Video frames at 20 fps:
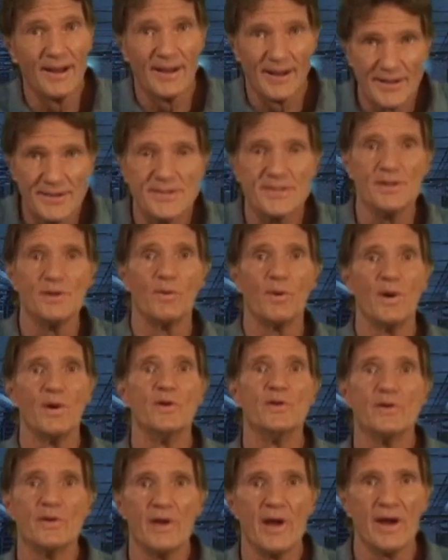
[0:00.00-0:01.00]
I see
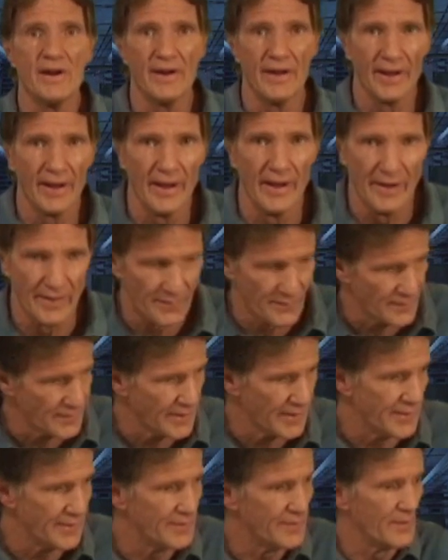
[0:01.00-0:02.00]
what you're getting at,
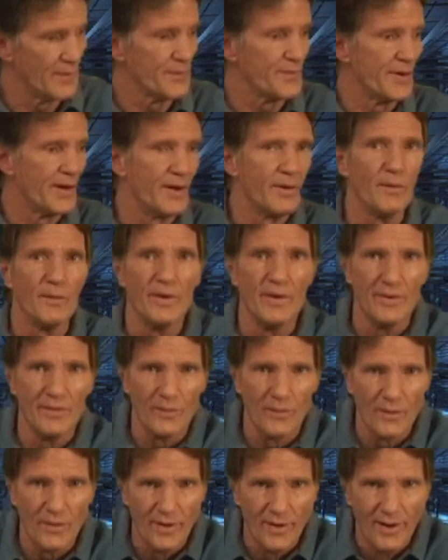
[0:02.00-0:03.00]
right? Okay, we
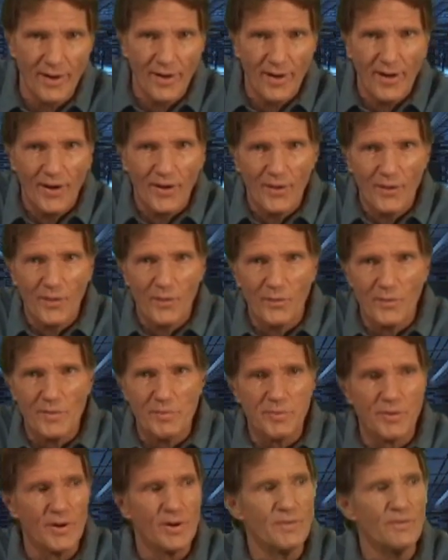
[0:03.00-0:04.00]

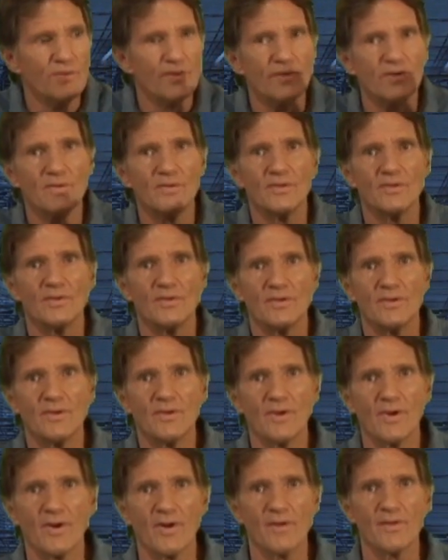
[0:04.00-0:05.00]
put
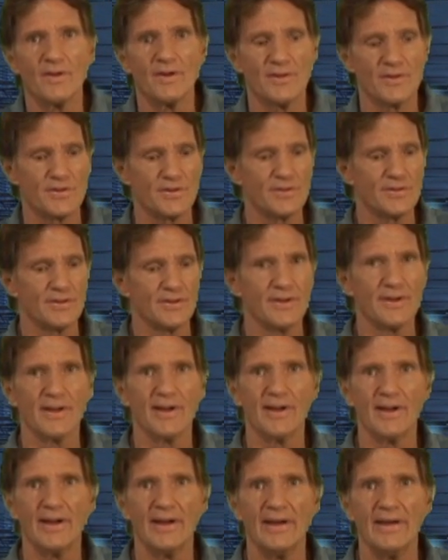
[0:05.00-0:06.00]
all this
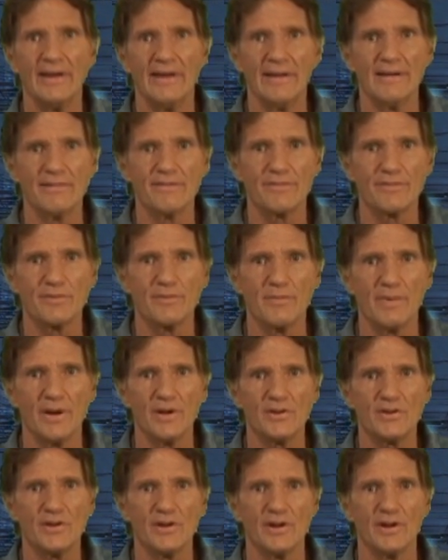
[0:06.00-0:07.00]

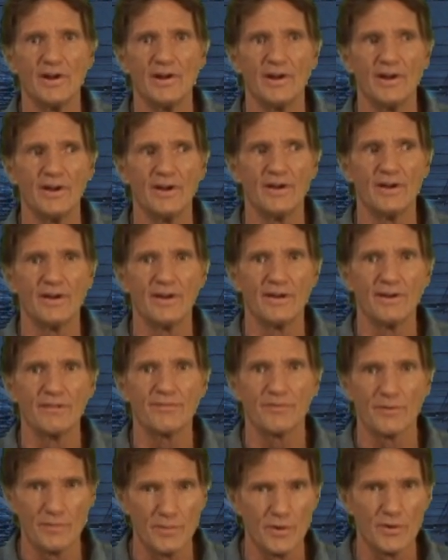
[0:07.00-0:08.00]
information
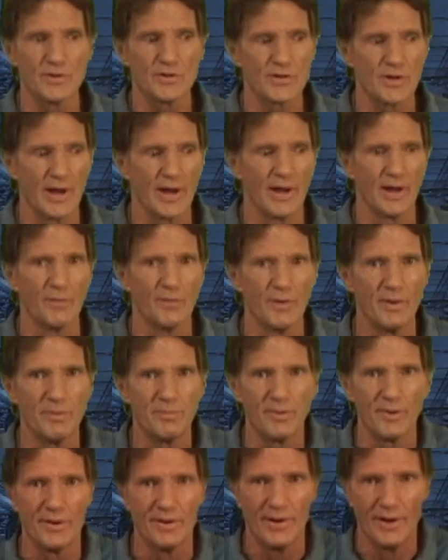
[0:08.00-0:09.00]
from your scan. We
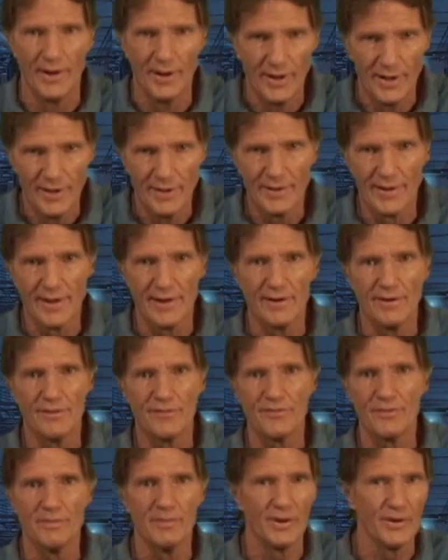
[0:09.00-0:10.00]
put that
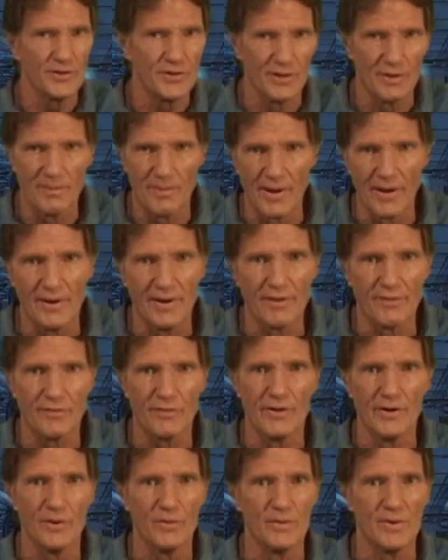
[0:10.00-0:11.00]
information about
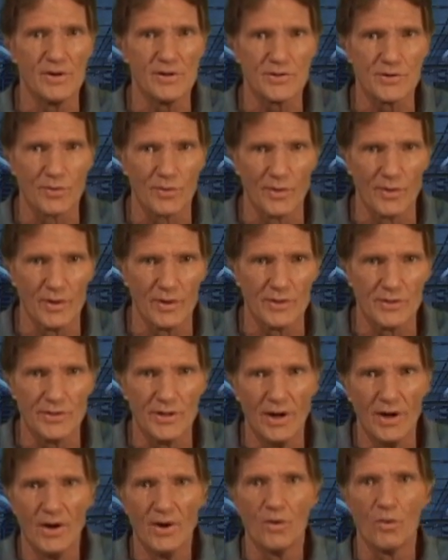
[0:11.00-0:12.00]
every resource,
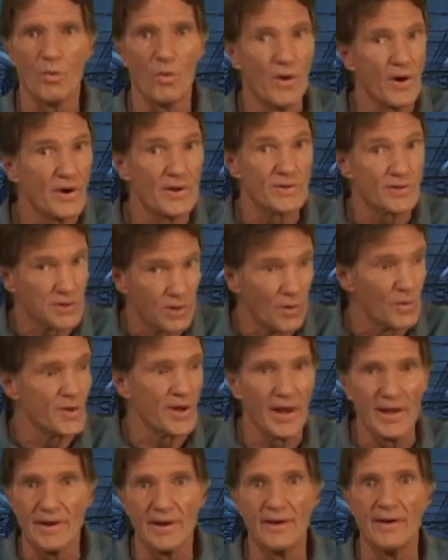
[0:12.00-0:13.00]
where it's
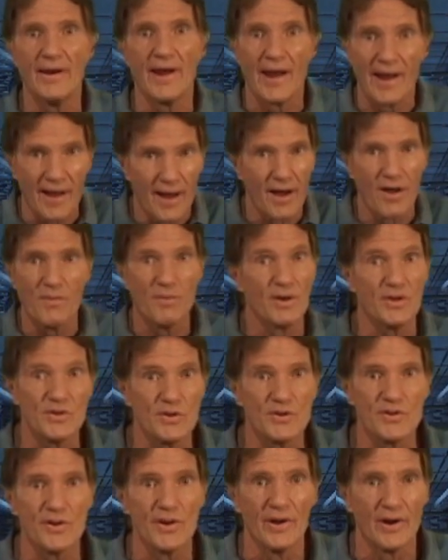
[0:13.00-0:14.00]
located, how
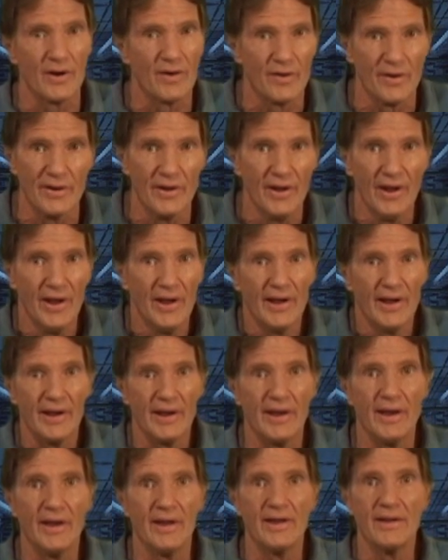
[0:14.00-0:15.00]
much is there,
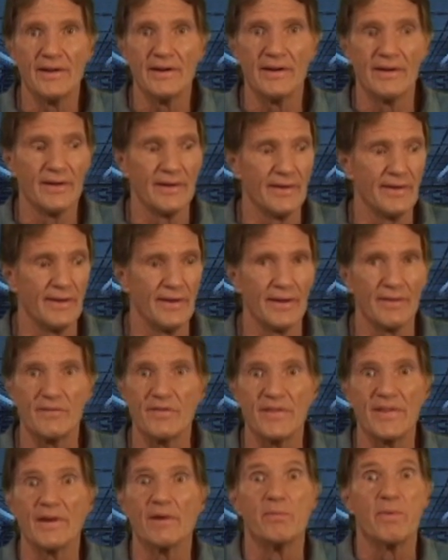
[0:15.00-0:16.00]
and
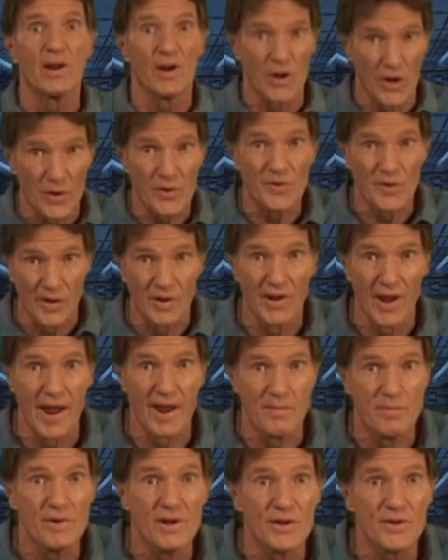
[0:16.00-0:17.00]
everything about our
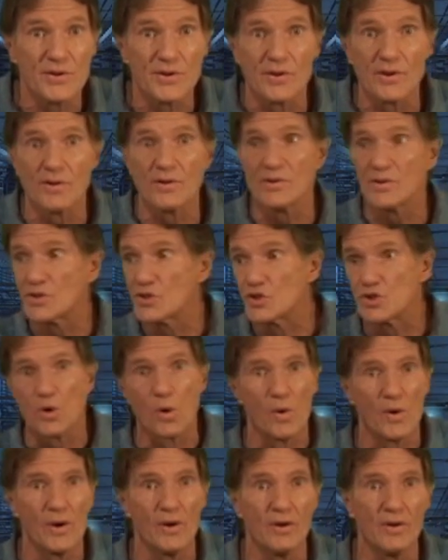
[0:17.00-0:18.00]
climates,
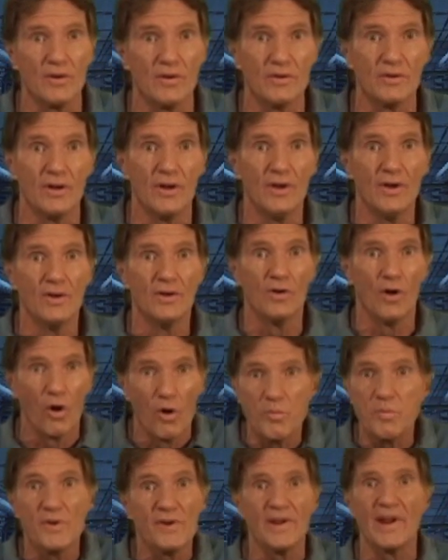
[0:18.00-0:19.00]
soil,
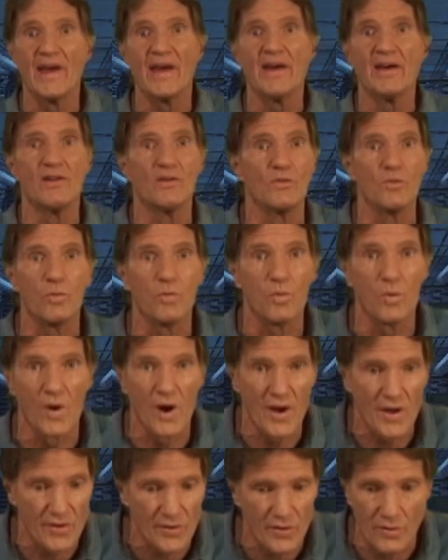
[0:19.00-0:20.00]
open land,
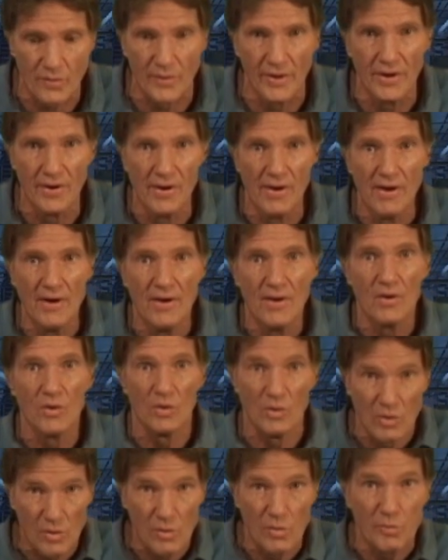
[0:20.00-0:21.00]
water.
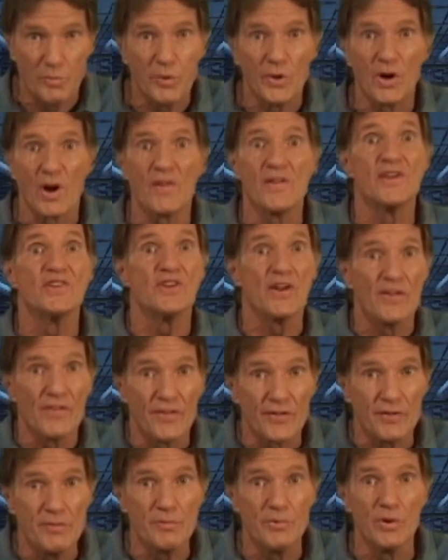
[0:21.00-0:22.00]
We put all this into
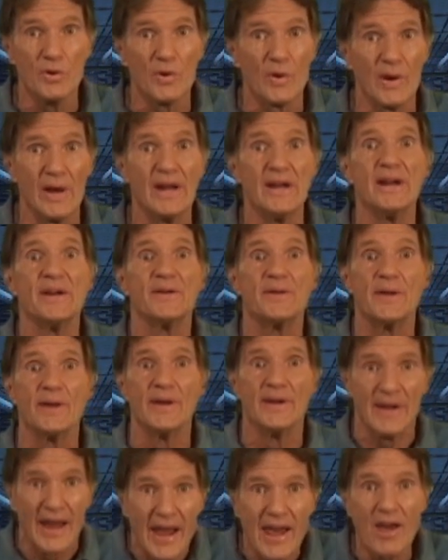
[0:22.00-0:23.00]
the computer, and it
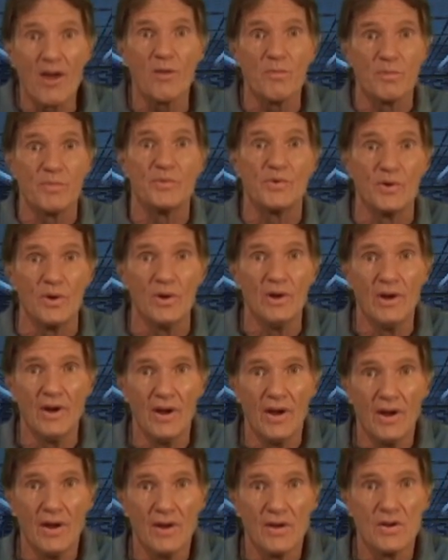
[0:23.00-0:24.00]
can help to
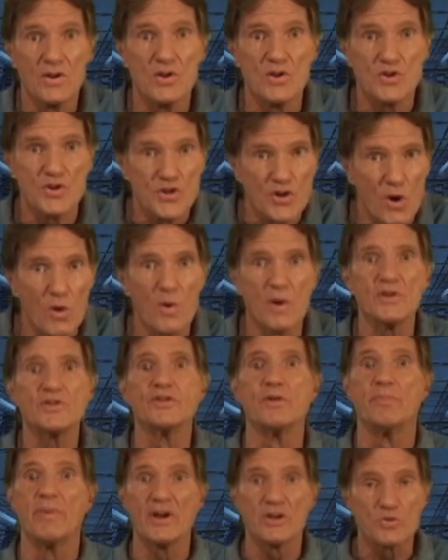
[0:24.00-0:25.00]
show
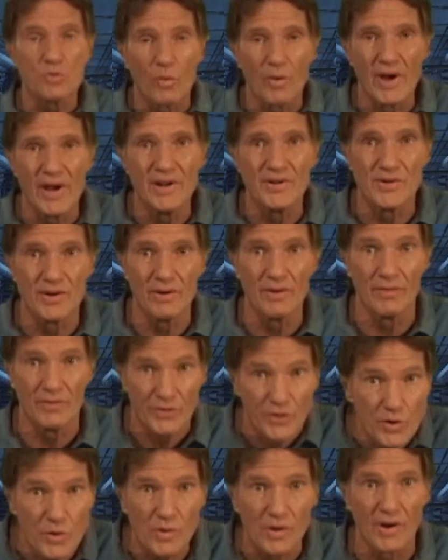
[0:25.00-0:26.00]
us the best way to
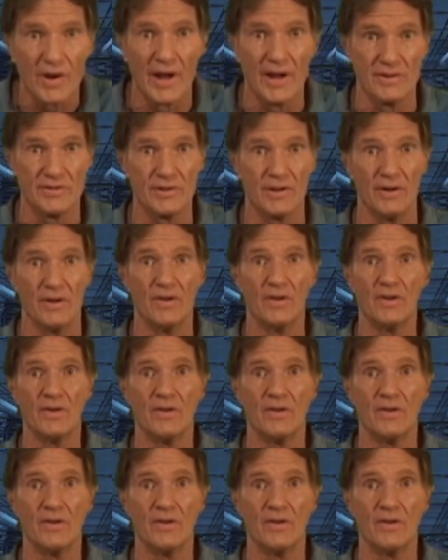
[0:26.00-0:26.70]
utilize it,